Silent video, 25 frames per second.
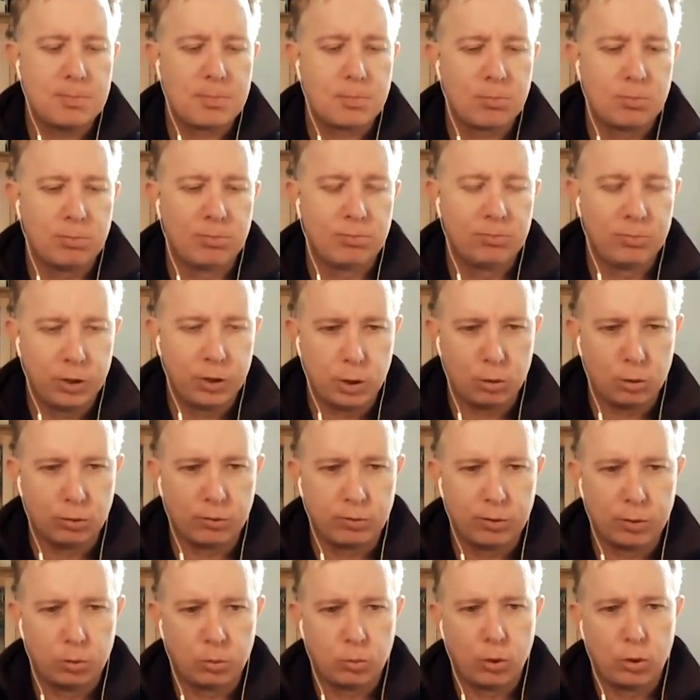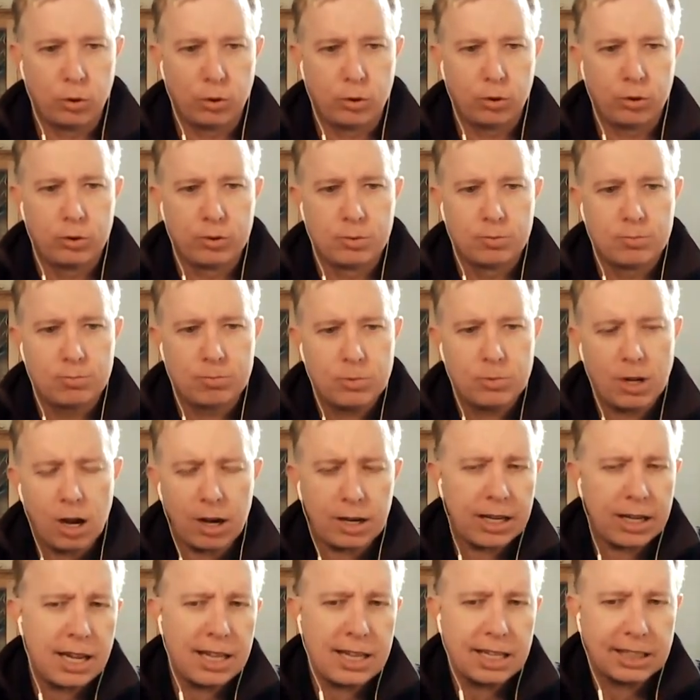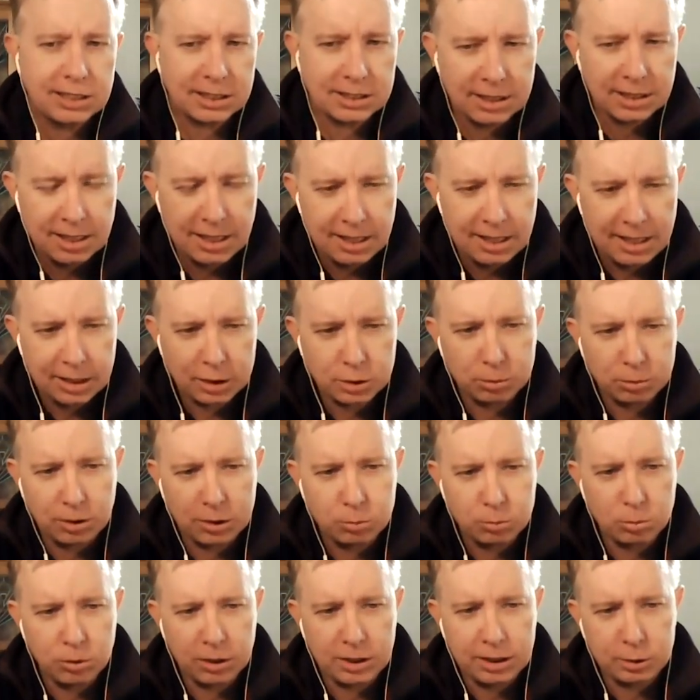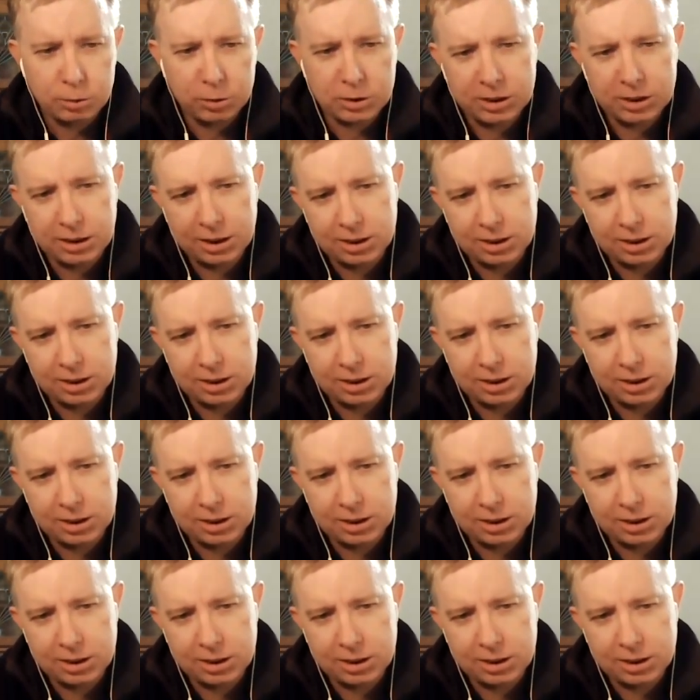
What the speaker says: view of the word. Okay, that's really interesting